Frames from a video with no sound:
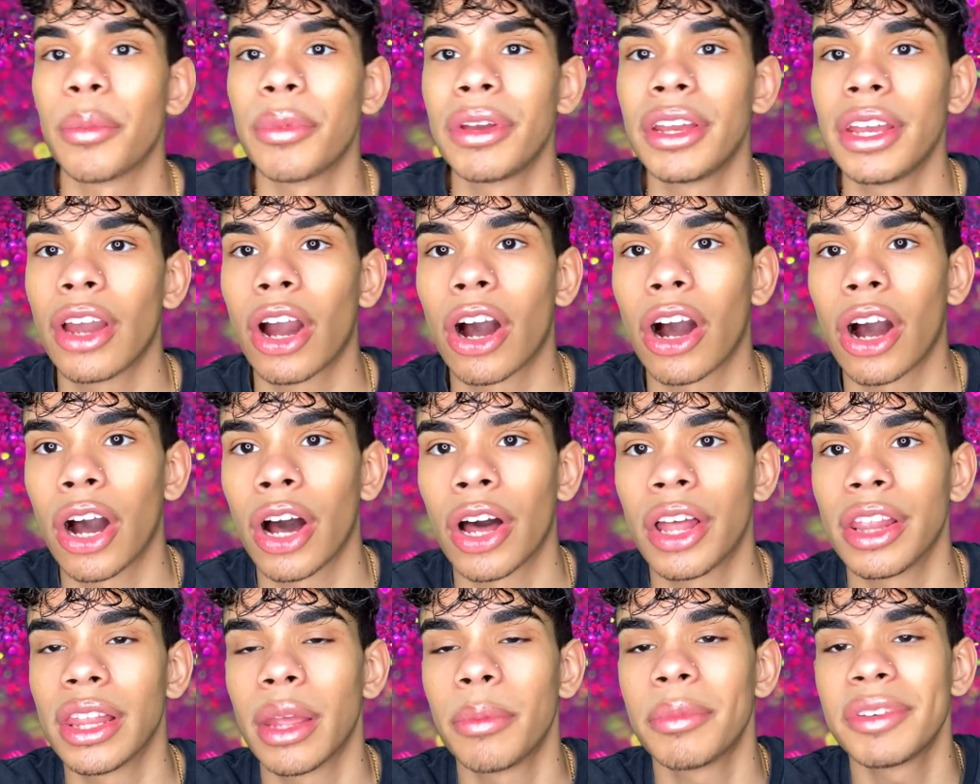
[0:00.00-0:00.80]
me
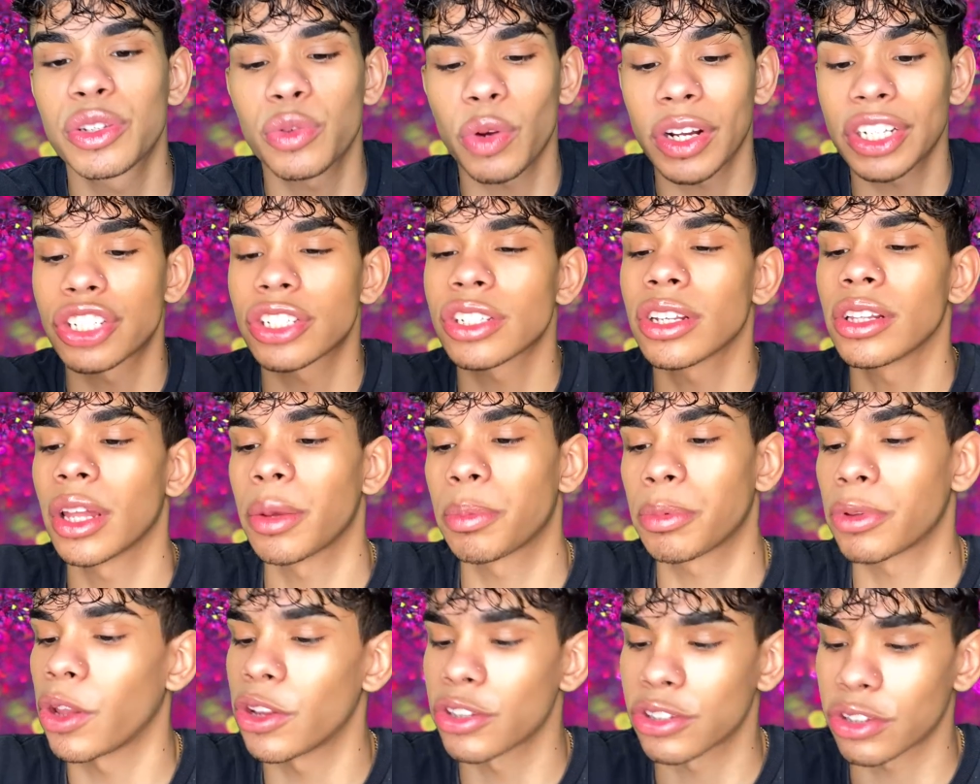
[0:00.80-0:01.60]
swatch the
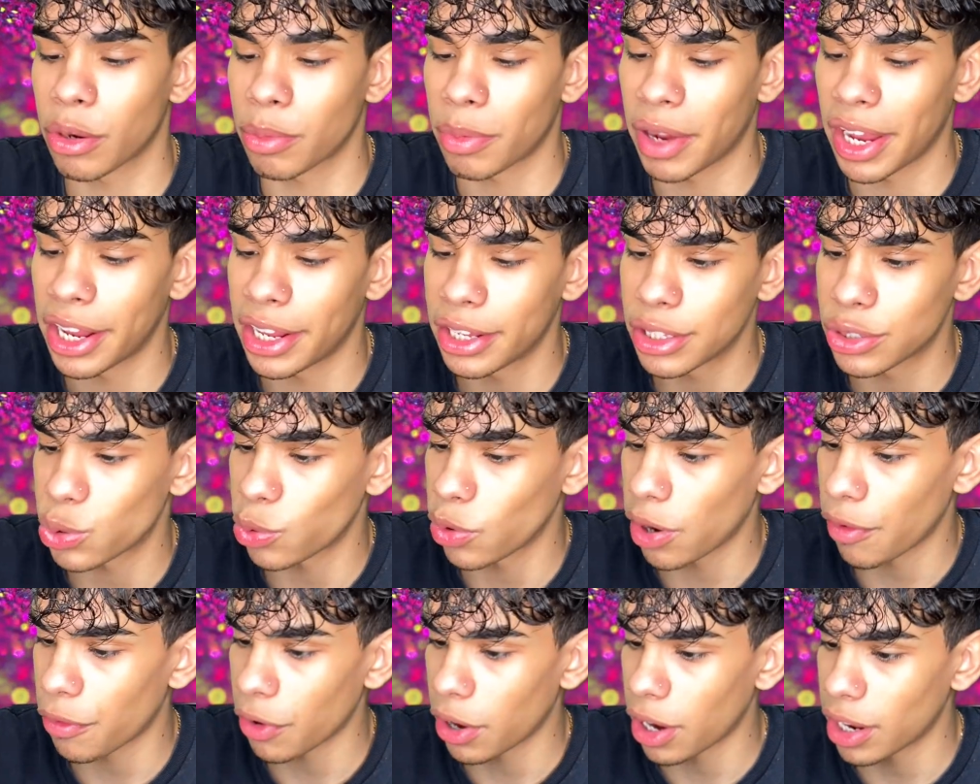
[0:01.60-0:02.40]
lip gloss on my hand
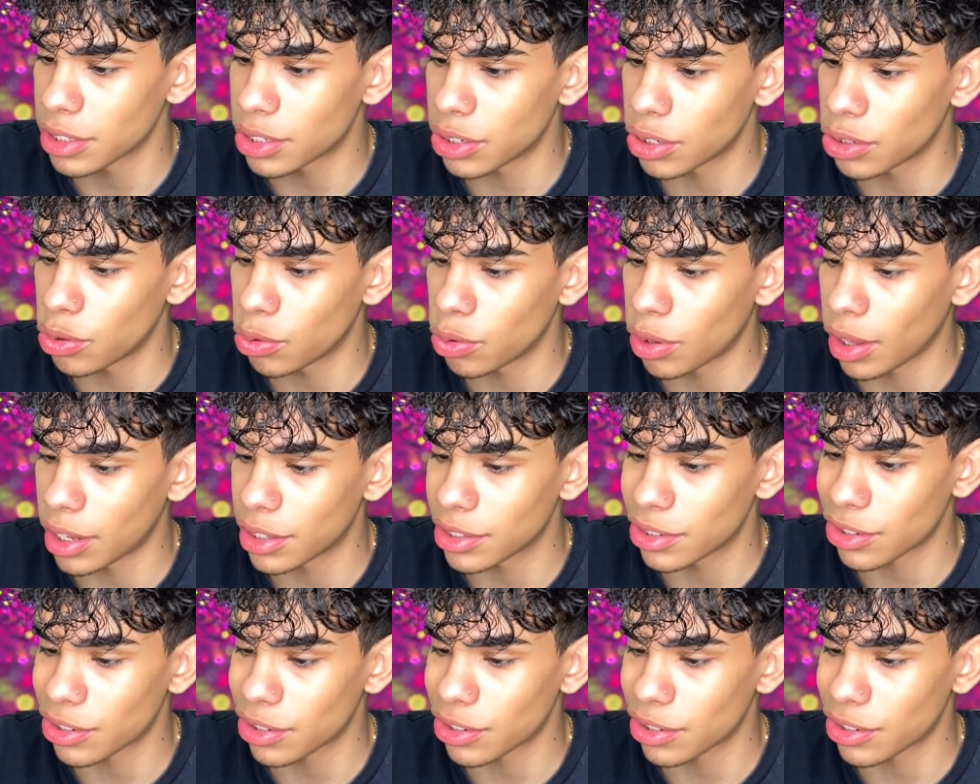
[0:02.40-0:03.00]
too. I forgot to do that.